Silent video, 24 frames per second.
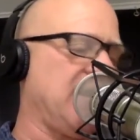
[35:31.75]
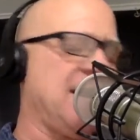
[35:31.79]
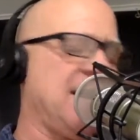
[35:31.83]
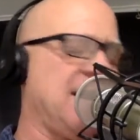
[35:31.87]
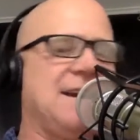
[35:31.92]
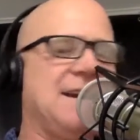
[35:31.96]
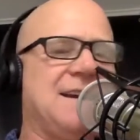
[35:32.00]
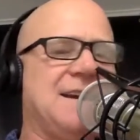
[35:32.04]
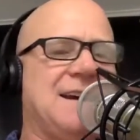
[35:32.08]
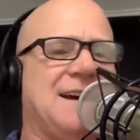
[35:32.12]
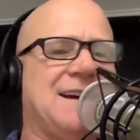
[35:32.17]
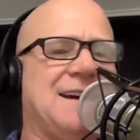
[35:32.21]

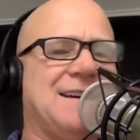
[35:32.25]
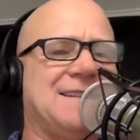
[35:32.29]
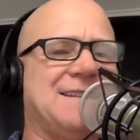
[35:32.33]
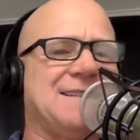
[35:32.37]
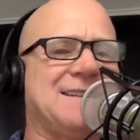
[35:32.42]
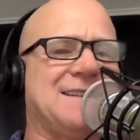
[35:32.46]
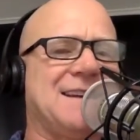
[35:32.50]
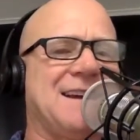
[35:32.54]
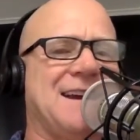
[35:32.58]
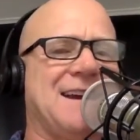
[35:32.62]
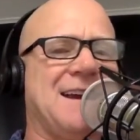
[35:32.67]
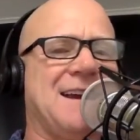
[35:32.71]
Yeah, it's
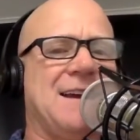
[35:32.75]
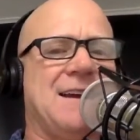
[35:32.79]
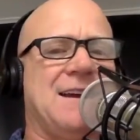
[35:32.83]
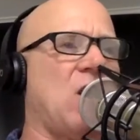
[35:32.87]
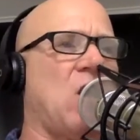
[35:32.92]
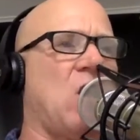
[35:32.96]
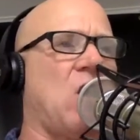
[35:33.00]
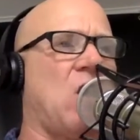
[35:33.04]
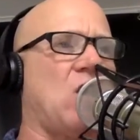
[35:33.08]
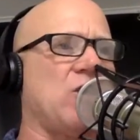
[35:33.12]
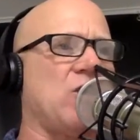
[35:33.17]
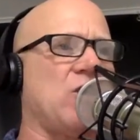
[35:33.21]
like
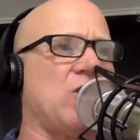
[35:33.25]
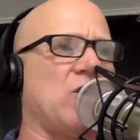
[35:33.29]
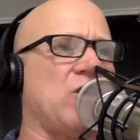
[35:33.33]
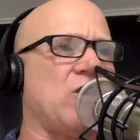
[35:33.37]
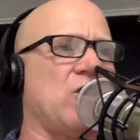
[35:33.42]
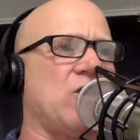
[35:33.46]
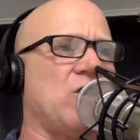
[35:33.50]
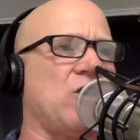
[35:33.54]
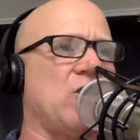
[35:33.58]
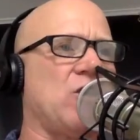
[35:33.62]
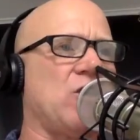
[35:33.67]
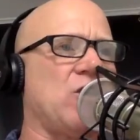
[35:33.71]
all you can
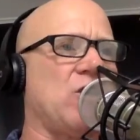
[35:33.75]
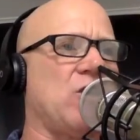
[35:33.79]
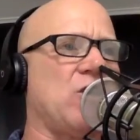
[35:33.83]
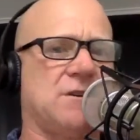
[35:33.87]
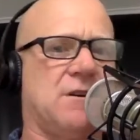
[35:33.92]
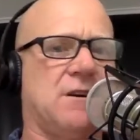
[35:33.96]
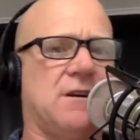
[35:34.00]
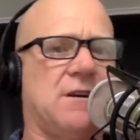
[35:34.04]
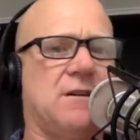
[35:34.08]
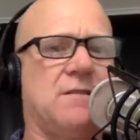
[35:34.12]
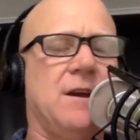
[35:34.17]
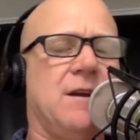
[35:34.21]
eat
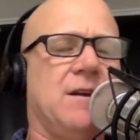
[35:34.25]
bazaar.